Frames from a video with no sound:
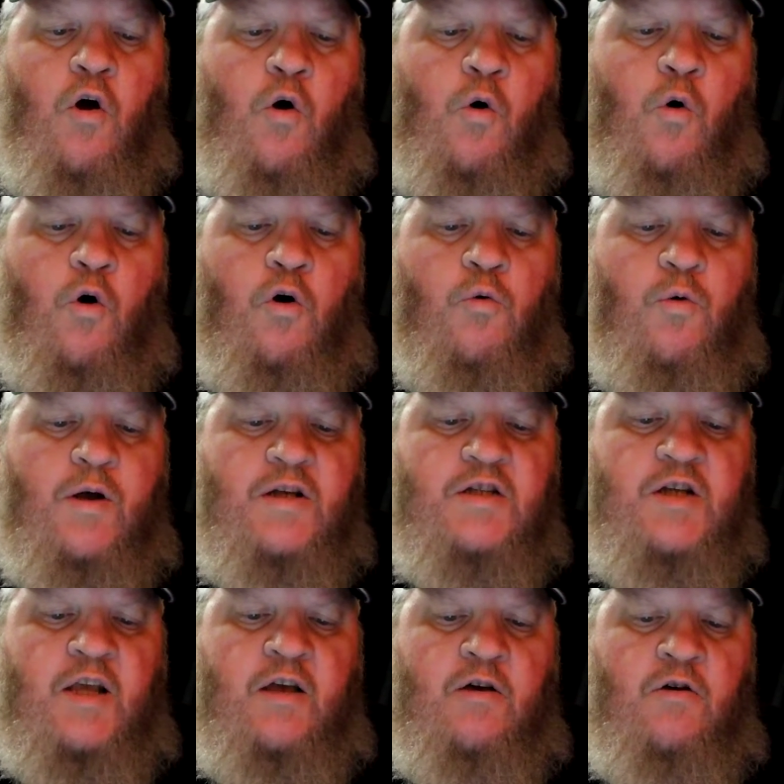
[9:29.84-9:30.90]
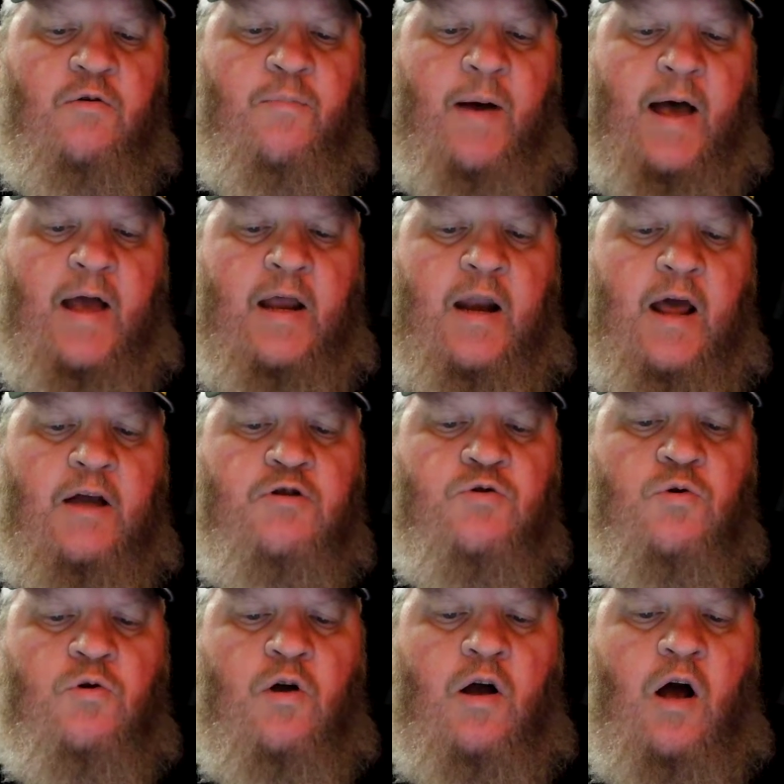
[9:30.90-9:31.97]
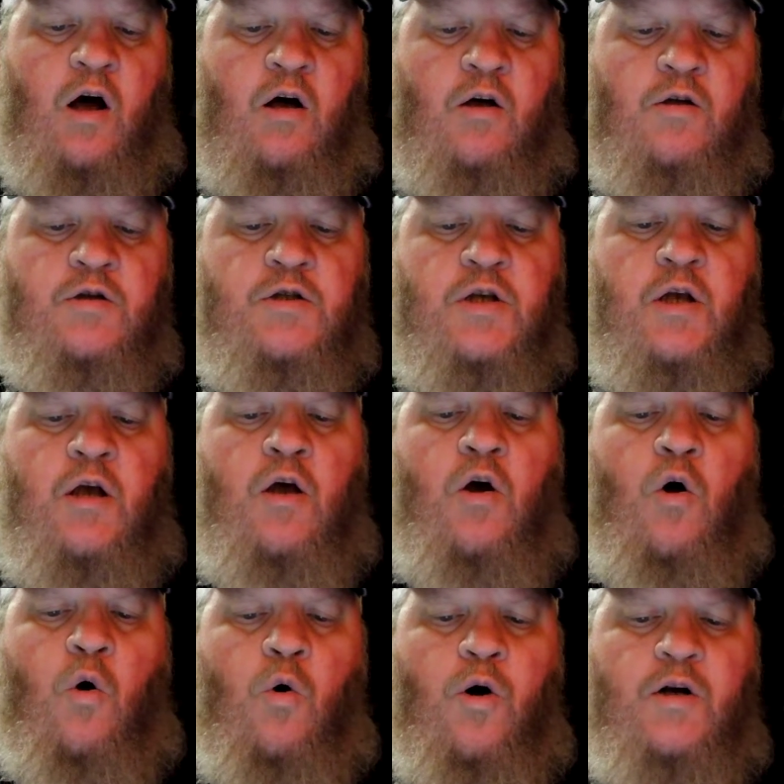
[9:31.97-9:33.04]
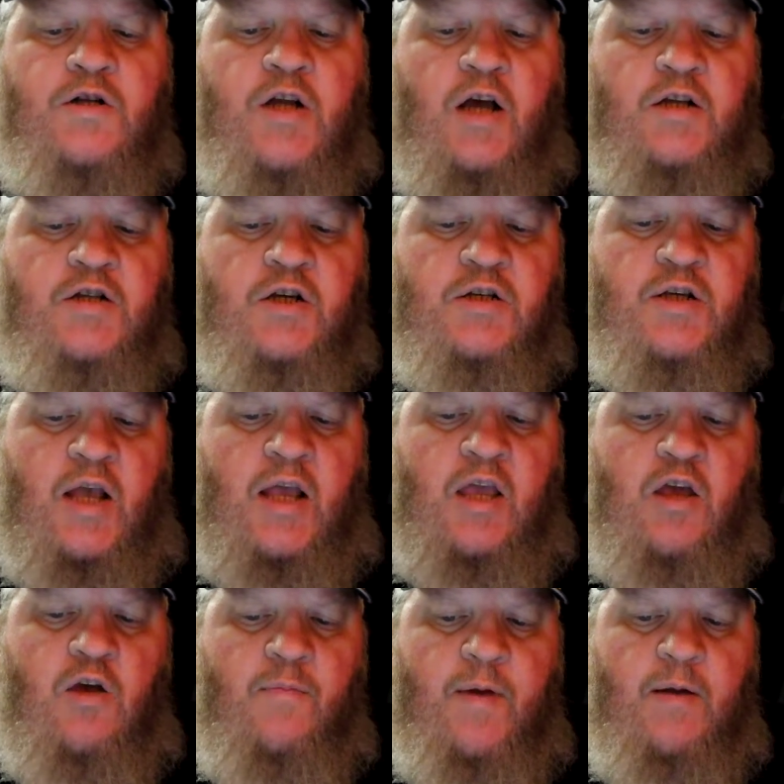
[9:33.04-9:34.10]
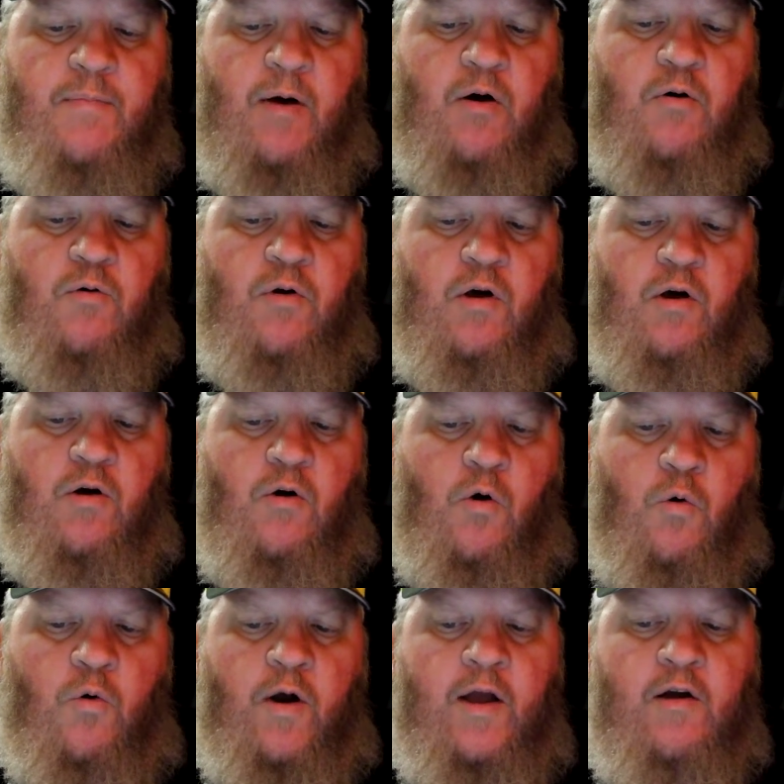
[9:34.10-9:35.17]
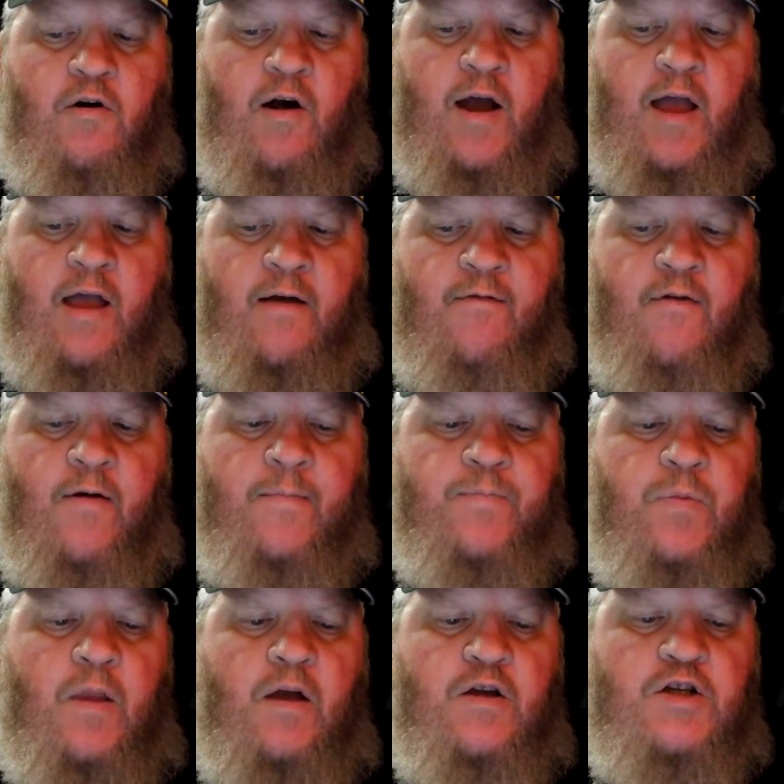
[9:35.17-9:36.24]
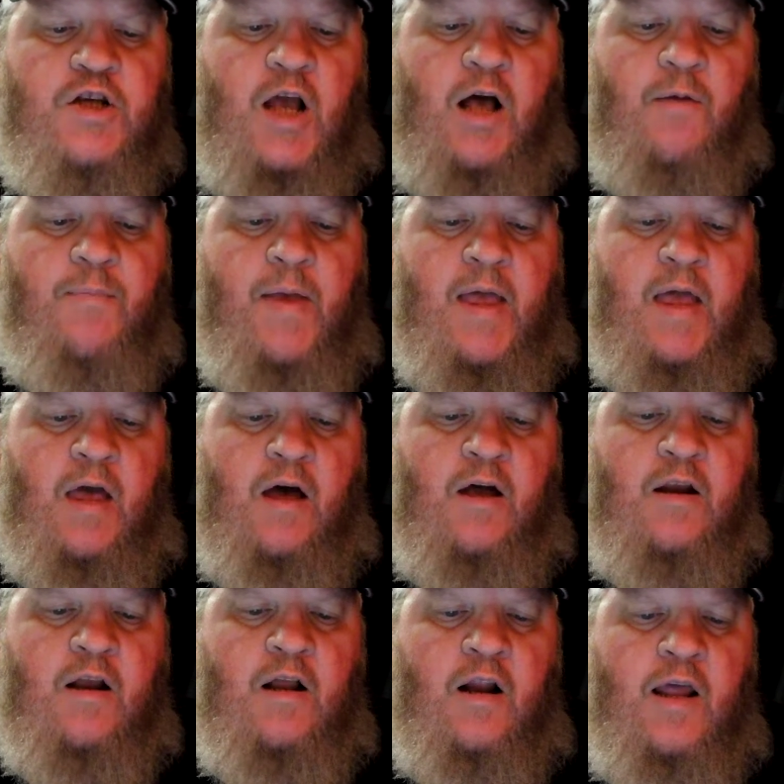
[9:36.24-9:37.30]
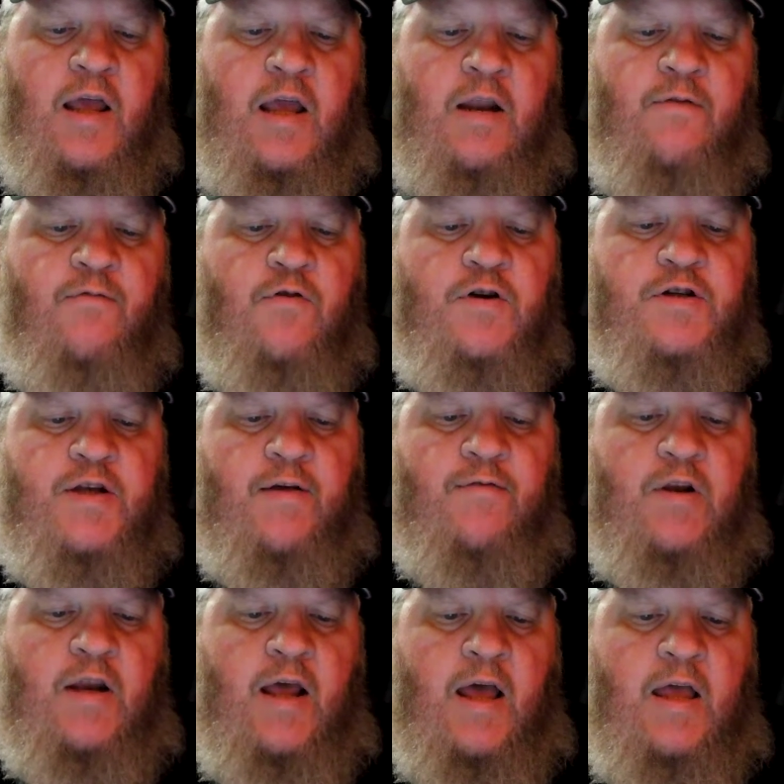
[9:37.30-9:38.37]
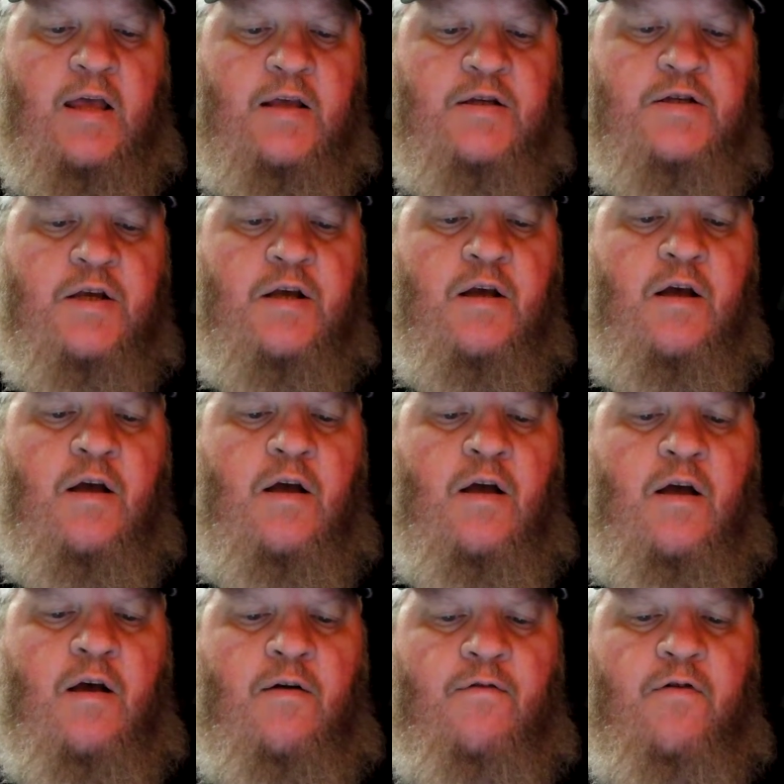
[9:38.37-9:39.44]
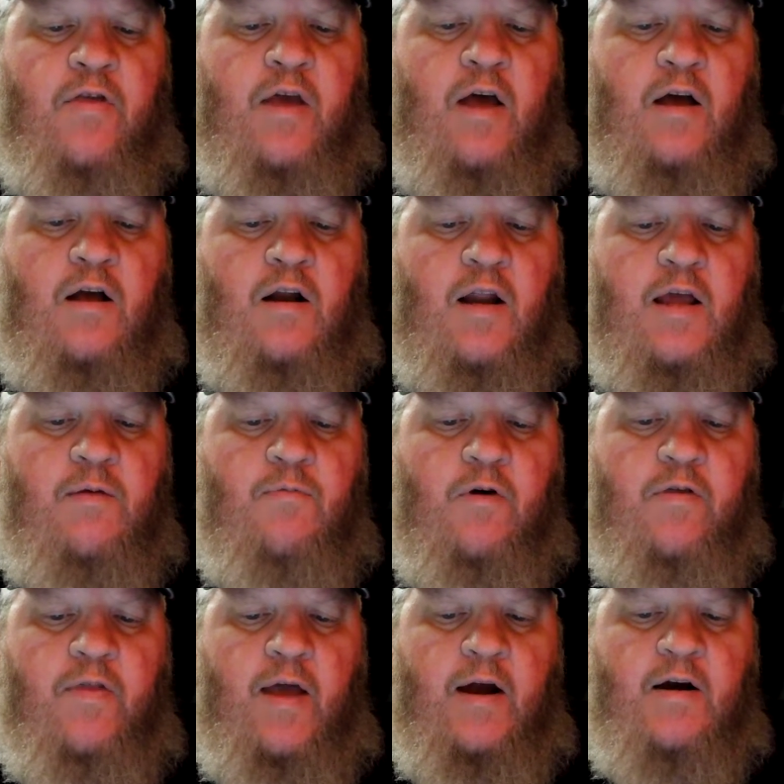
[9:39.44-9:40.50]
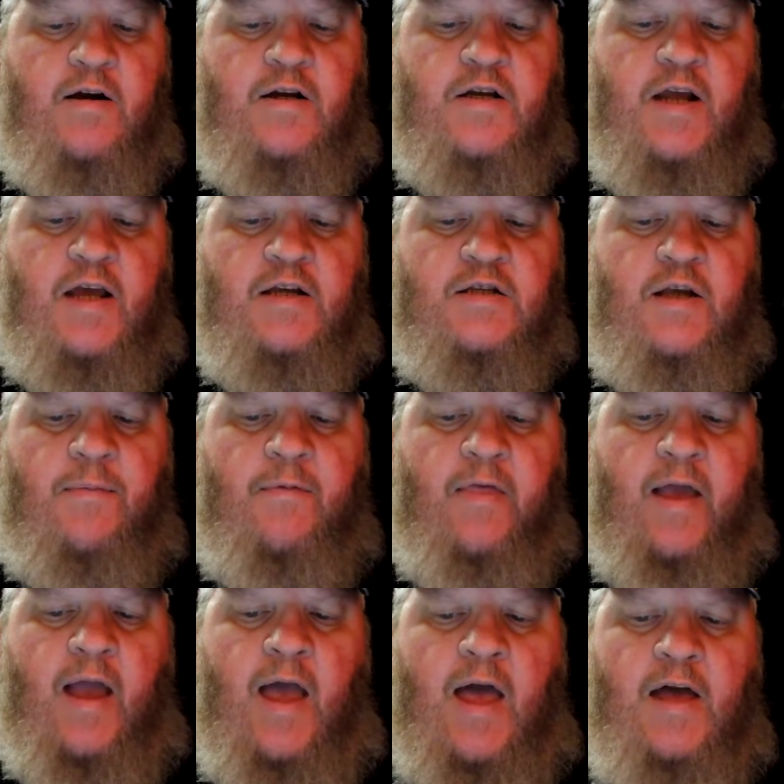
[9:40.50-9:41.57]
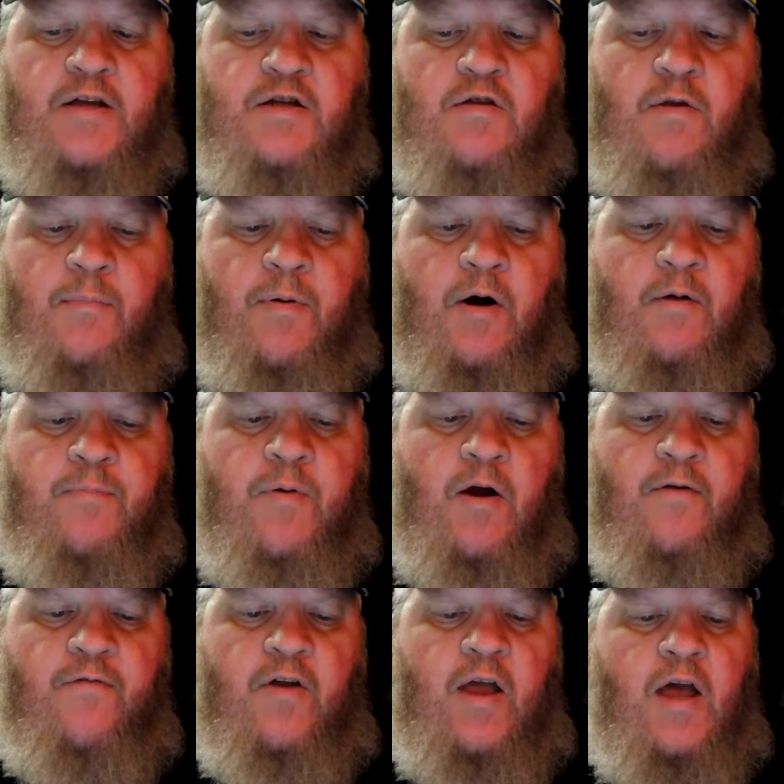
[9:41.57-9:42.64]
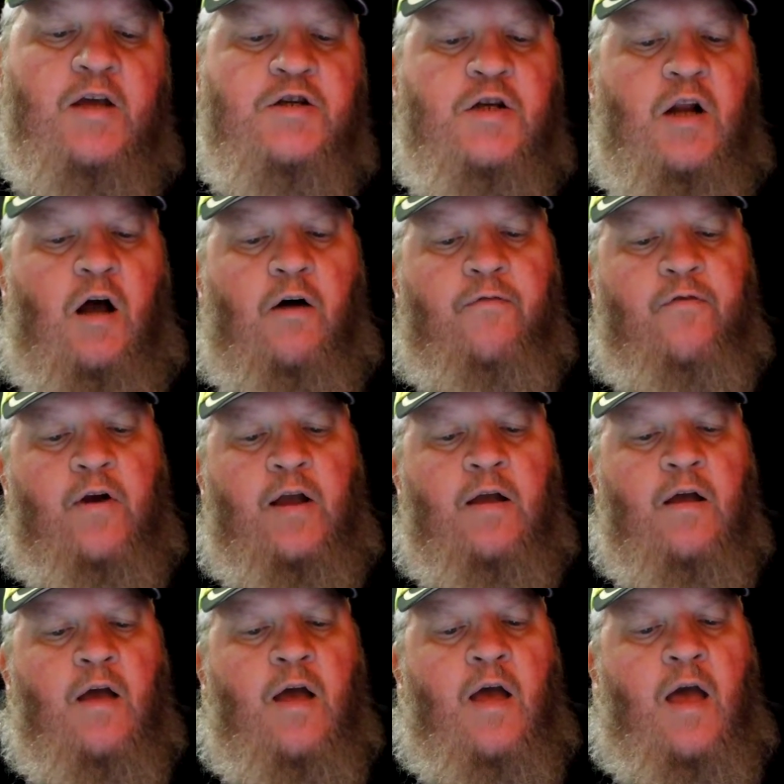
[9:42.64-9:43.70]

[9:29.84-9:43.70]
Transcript: or was killed by a natural cause, or touches a human bone or a grave, shall be unclean for 7 days. For the unclean one, they are to take some of the ash of the burnt purification offering